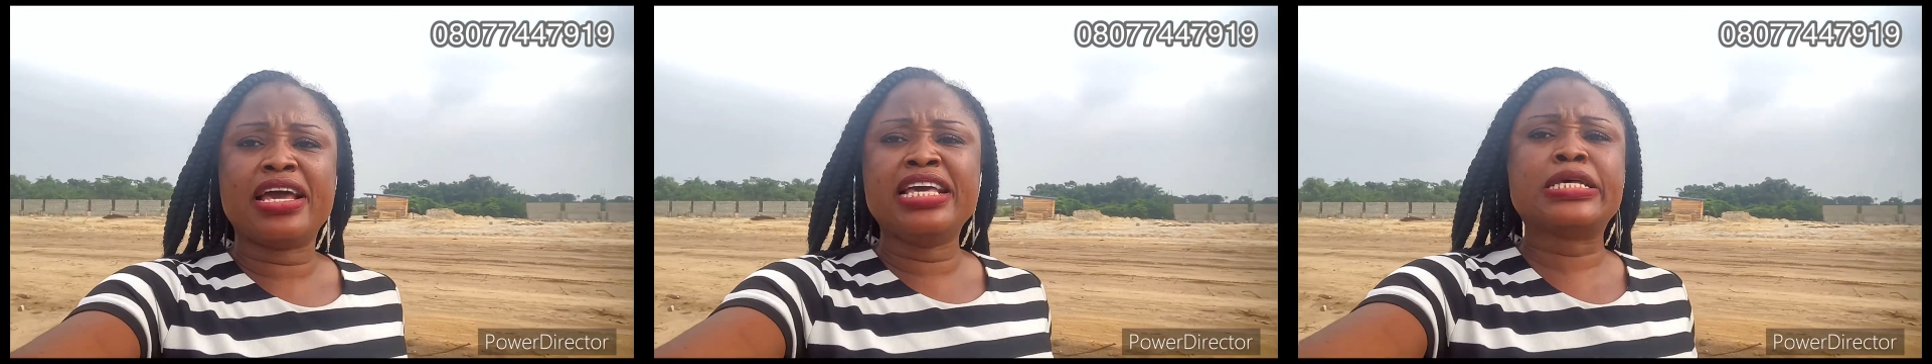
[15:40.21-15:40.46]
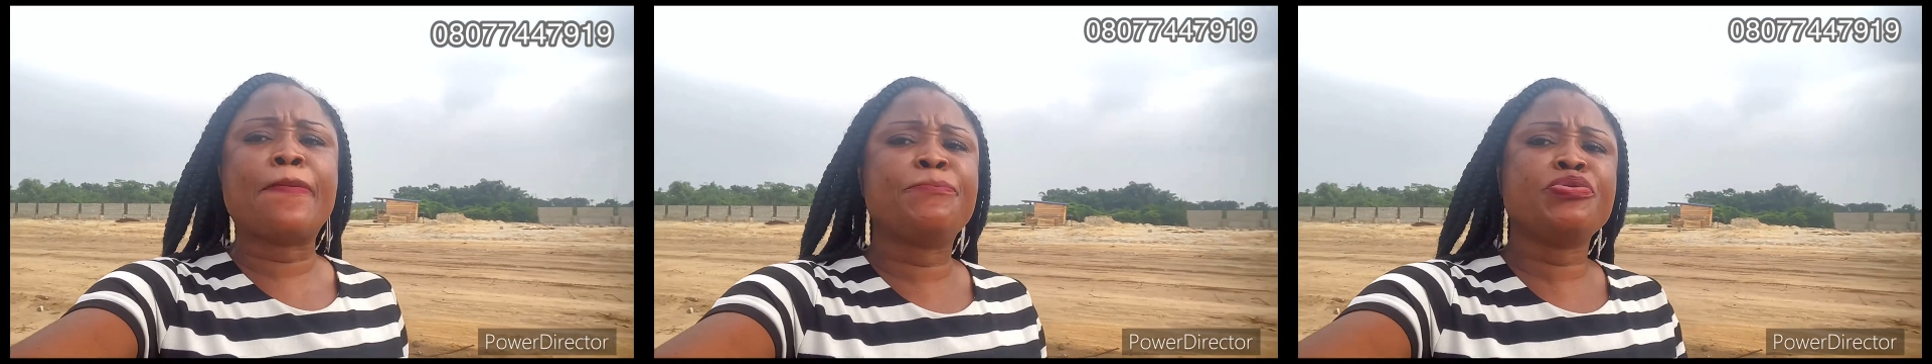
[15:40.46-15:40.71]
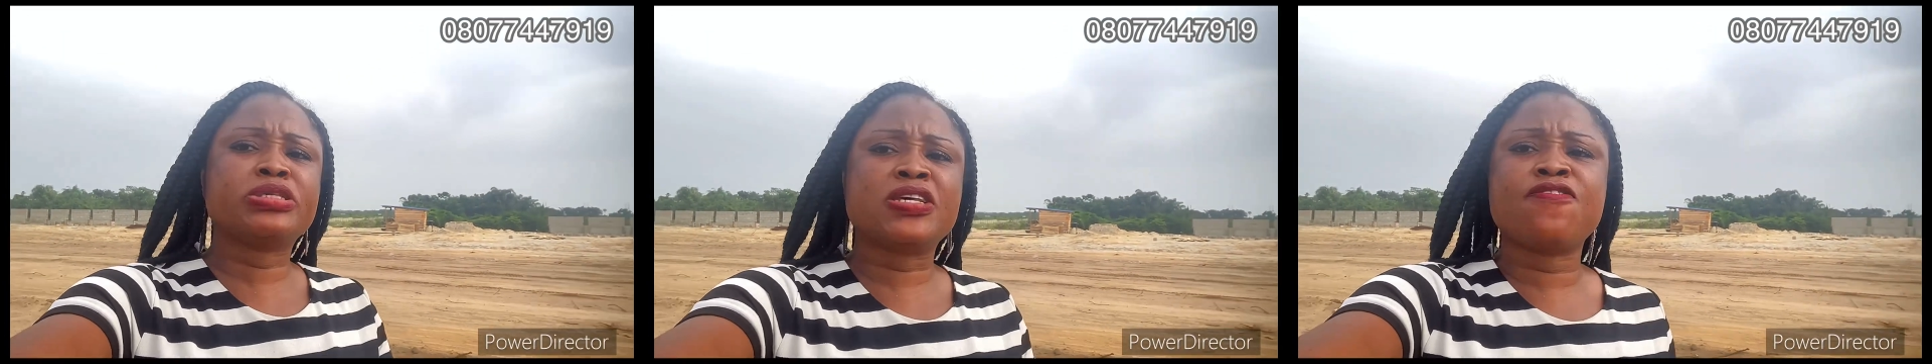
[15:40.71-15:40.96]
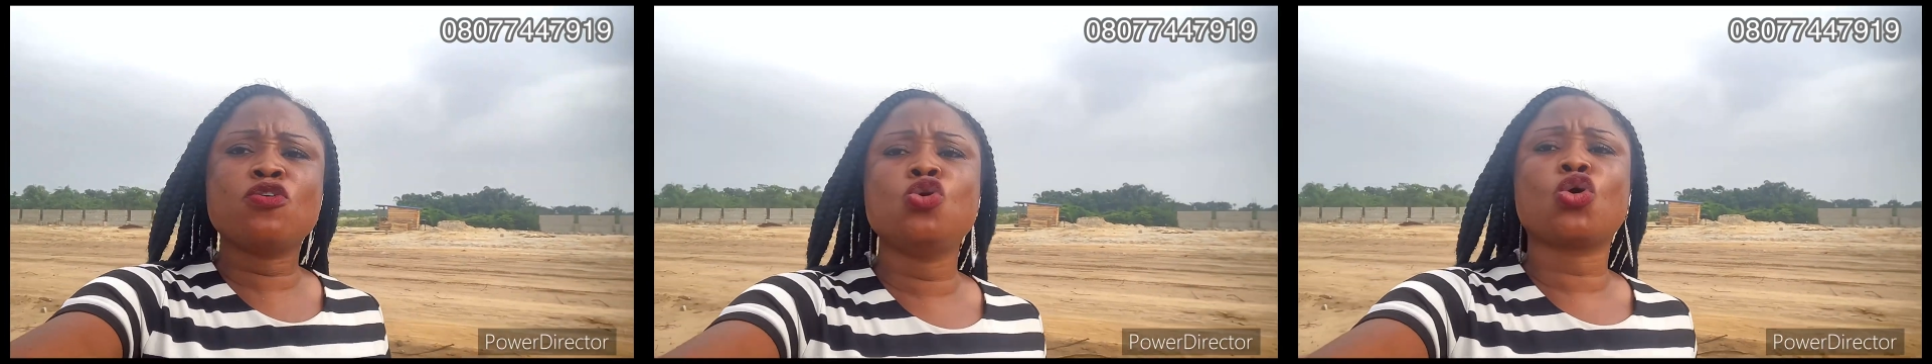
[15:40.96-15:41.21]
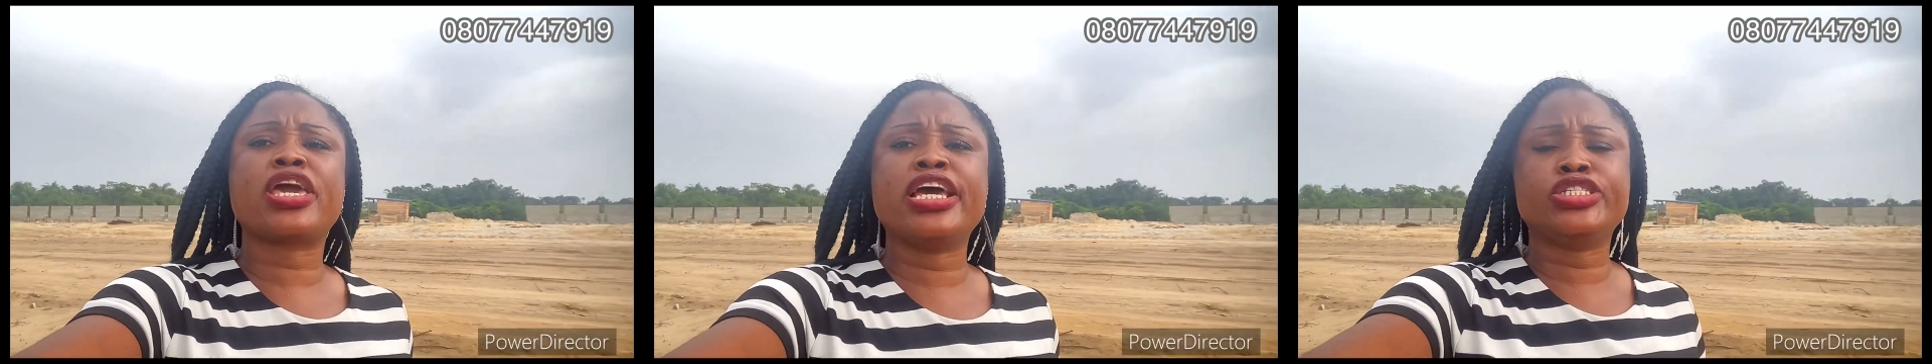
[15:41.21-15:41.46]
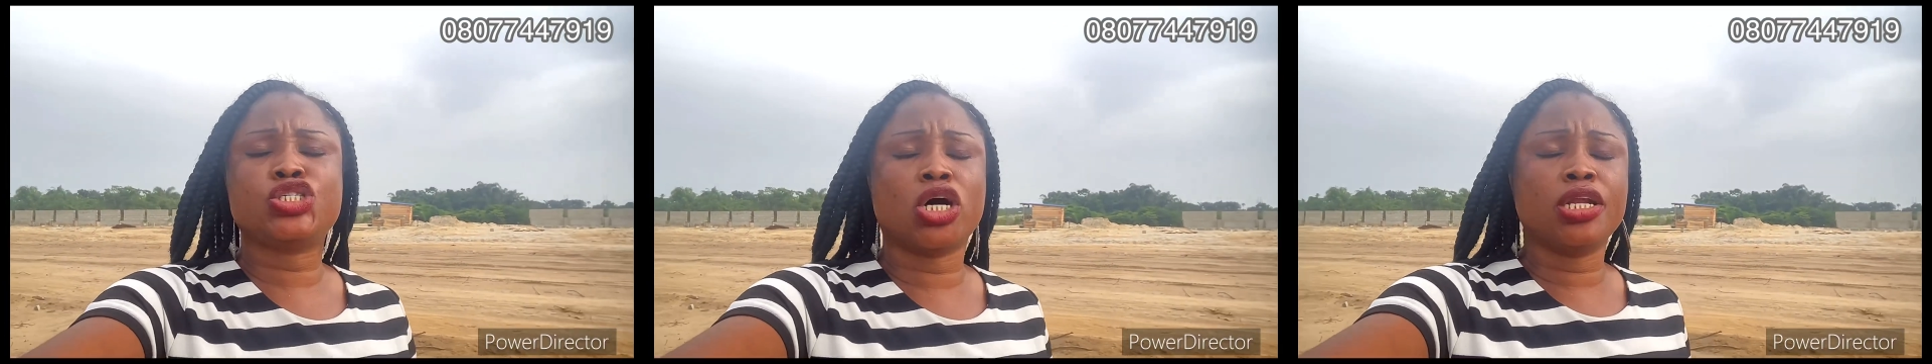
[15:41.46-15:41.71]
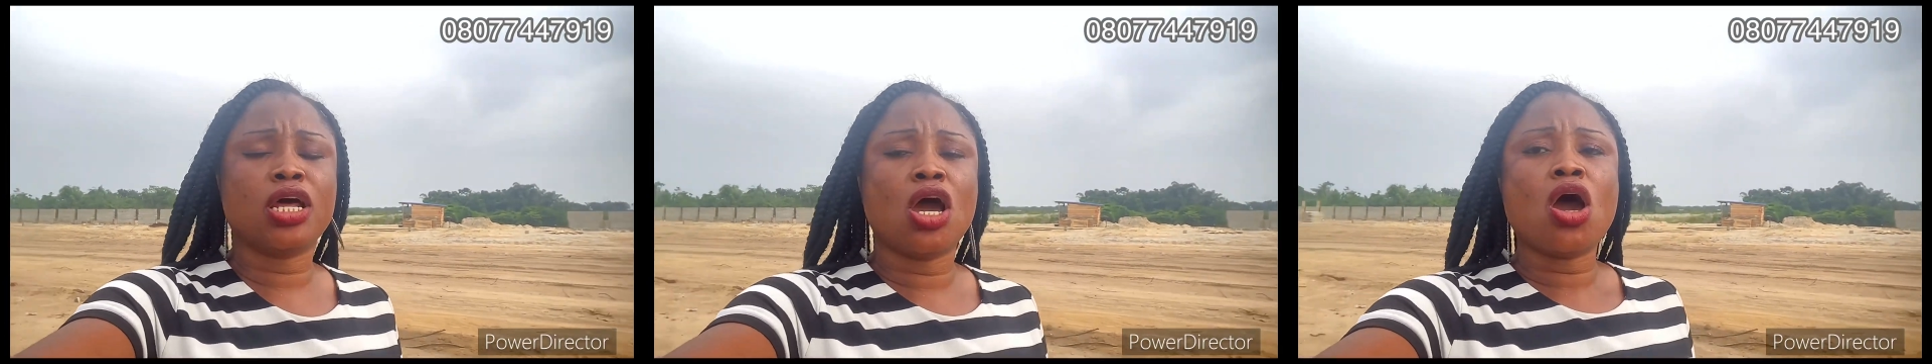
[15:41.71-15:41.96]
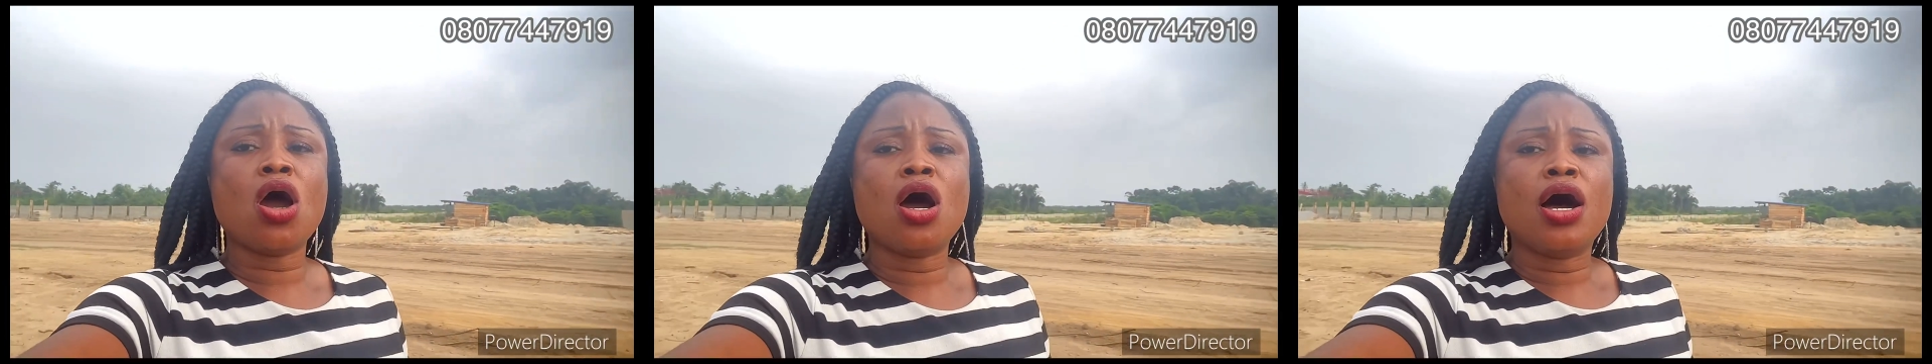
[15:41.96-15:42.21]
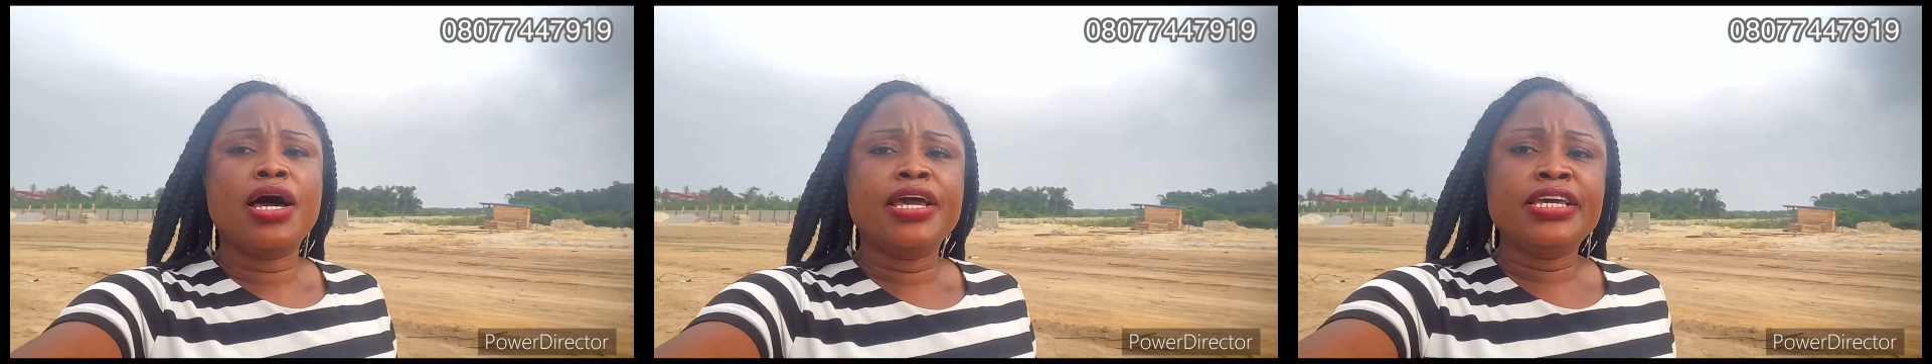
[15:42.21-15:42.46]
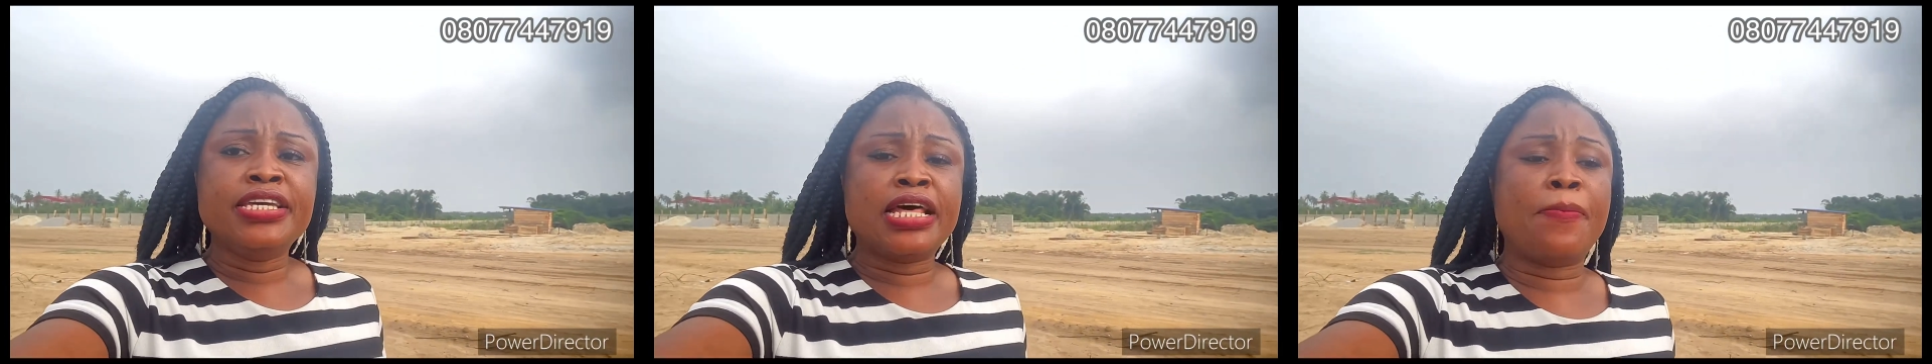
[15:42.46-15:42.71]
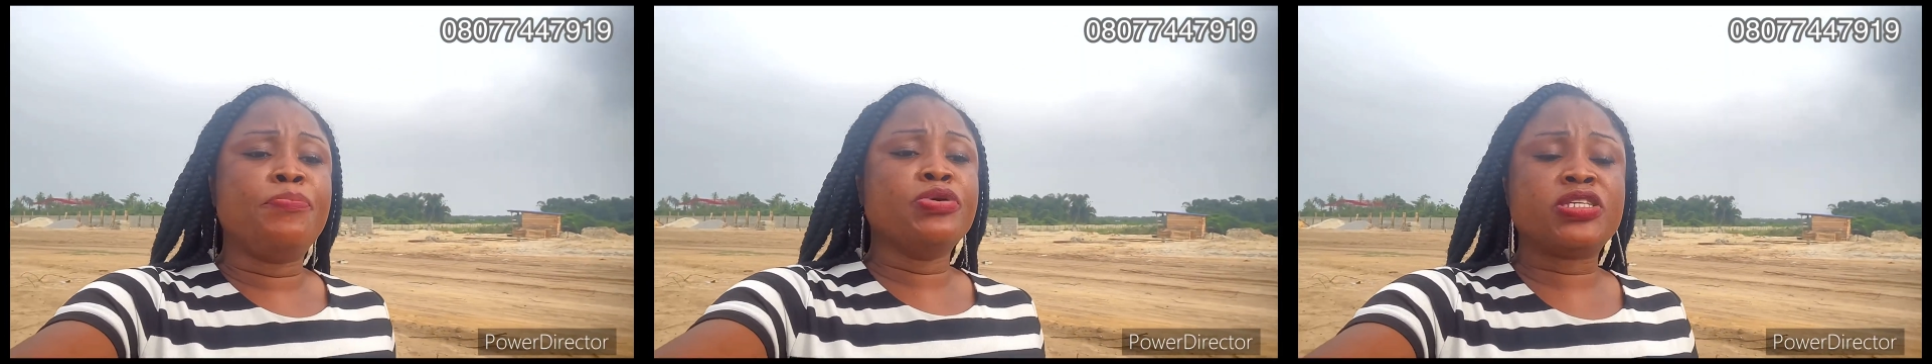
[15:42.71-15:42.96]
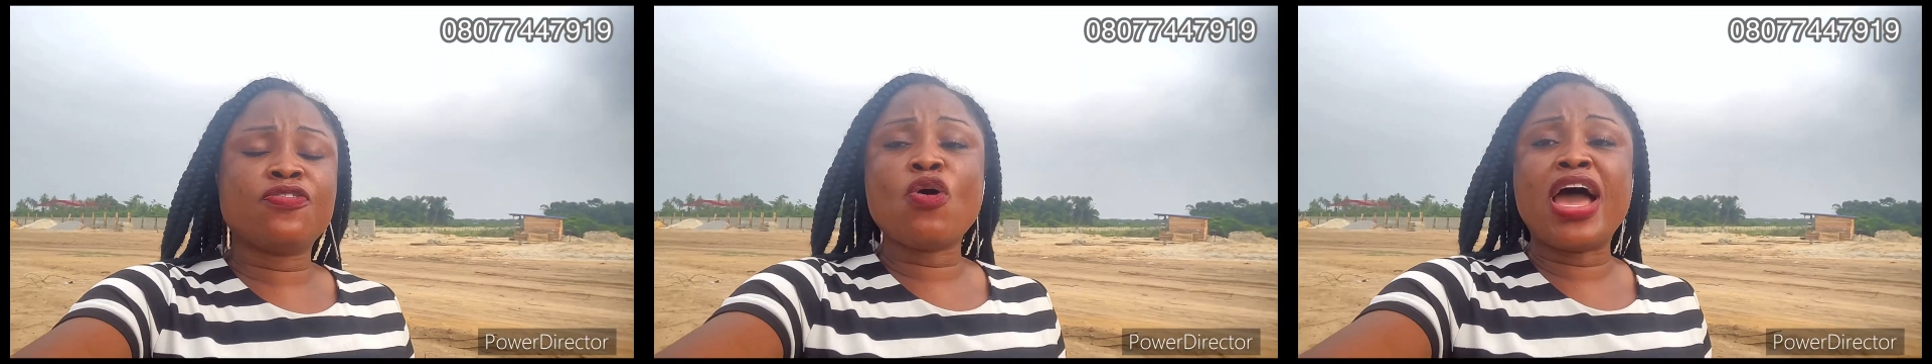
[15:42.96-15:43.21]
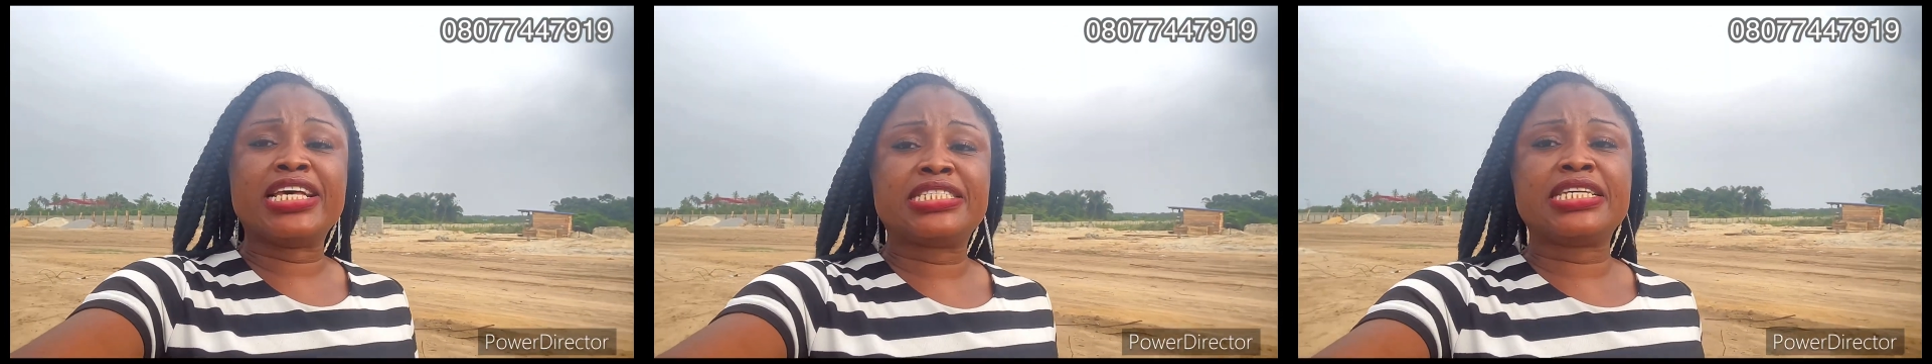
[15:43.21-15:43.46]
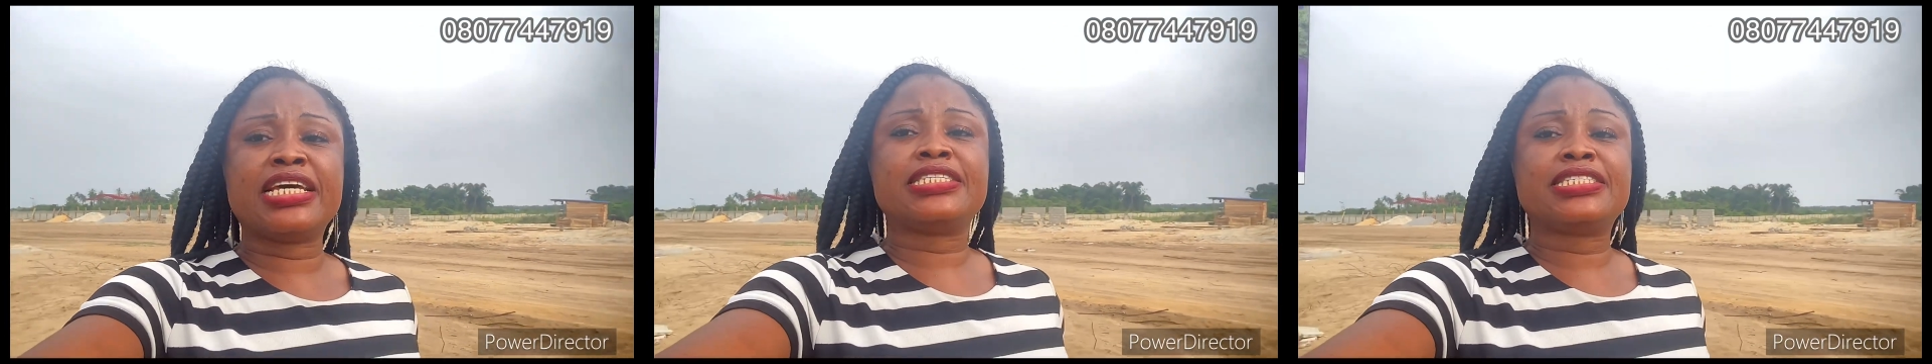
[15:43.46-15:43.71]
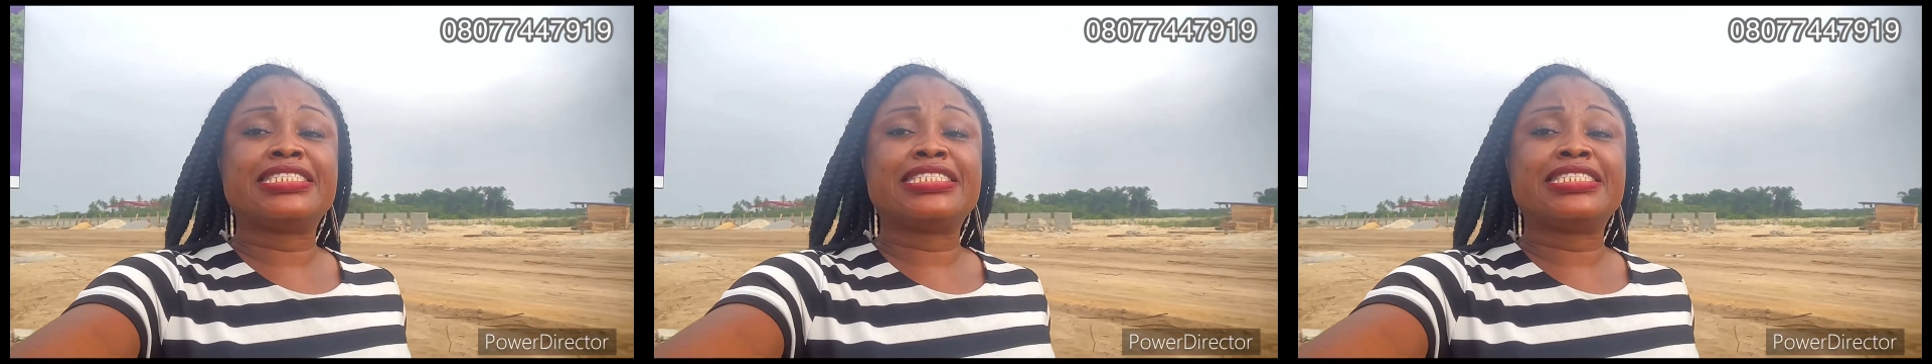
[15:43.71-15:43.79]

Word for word: It's a beautiful location in a beautiful estate